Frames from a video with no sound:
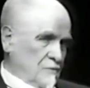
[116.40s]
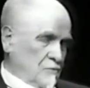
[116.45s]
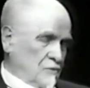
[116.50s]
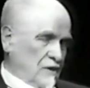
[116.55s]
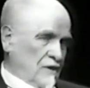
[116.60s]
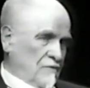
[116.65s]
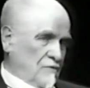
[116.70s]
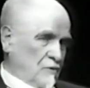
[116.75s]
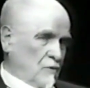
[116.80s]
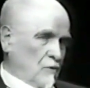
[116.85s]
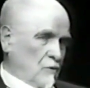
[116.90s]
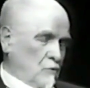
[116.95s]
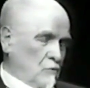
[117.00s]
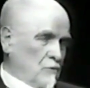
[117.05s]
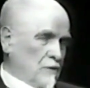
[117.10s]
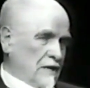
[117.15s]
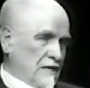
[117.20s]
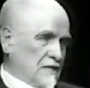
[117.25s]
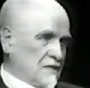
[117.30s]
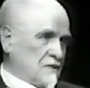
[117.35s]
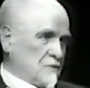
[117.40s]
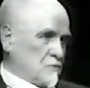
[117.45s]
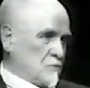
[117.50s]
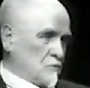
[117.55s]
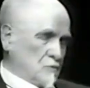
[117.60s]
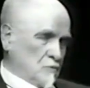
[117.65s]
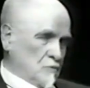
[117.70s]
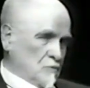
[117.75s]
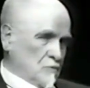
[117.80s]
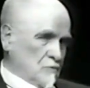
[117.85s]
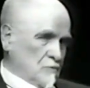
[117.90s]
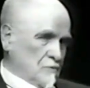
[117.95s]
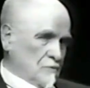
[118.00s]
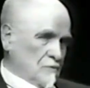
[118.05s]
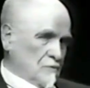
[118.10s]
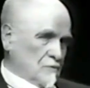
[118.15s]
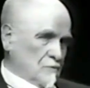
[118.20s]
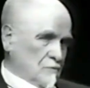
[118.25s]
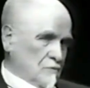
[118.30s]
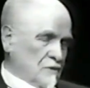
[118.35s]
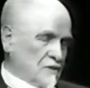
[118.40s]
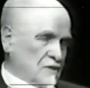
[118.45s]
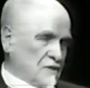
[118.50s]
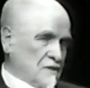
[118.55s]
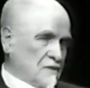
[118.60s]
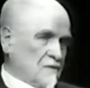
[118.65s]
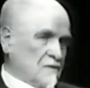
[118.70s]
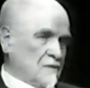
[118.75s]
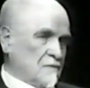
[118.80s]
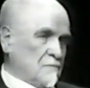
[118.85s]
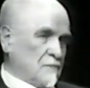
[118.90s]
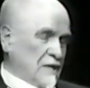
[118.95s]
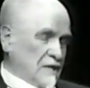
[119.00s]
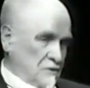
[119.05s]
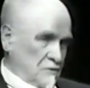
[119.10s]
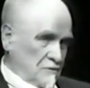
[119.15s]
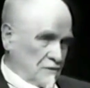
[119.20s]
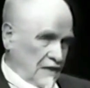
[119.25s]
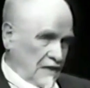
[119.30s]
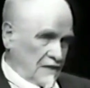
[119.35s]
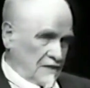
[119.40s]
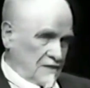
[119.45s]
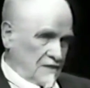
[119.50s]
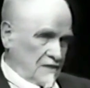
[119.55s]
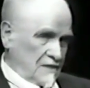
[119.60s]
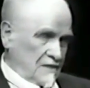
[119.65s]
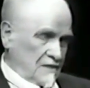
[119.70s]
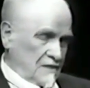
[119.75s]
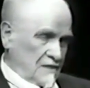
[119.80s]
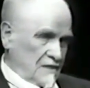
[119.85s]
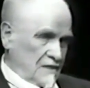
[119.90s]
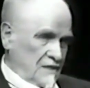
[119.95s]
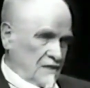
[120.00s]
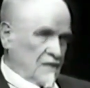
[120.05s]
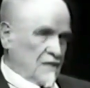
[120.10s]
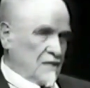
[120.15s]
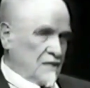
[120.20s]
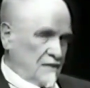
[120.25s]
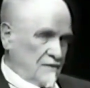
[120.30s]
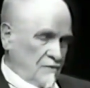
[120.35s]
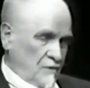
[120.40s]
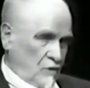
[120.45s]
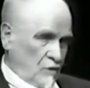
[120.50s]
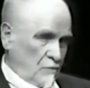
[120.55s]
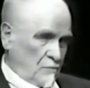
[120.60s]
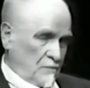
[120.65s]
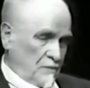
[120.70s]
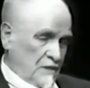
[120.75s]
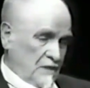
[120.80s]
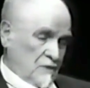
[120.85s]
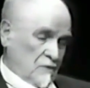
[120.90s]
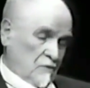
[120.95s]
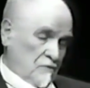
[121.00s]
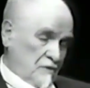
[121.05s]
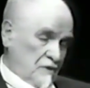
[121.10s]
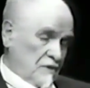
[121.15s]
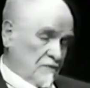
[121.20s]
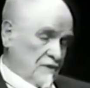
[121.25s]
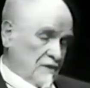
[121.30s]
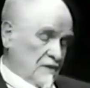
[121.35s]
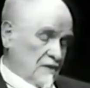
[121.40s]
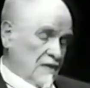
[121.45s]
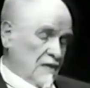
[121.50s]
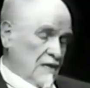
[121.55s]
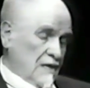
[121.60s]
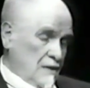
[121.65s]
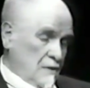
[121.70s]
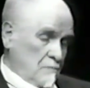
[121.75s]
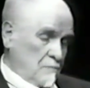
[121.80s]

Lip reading: you have always to do with personality. In development of even